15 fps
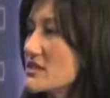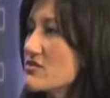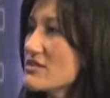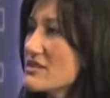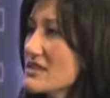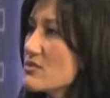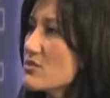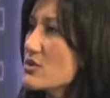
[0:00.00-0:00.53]
and
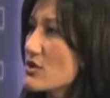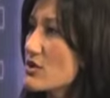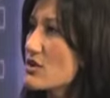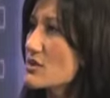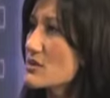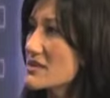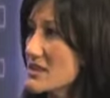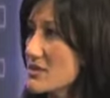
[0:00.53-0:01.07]
really work
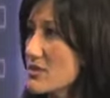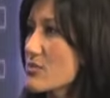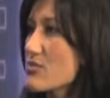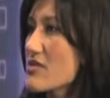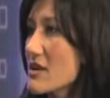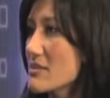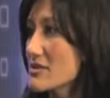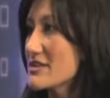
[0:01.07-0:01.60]
closely with
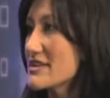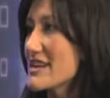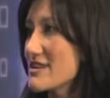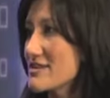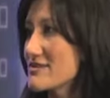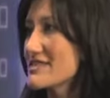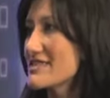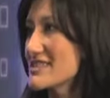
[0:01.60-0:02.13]
primary
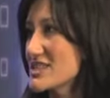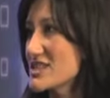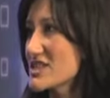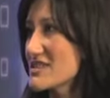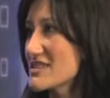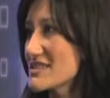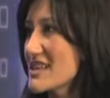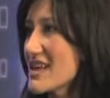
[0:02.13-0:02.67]
care
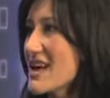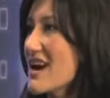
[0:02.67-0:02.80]
physicians.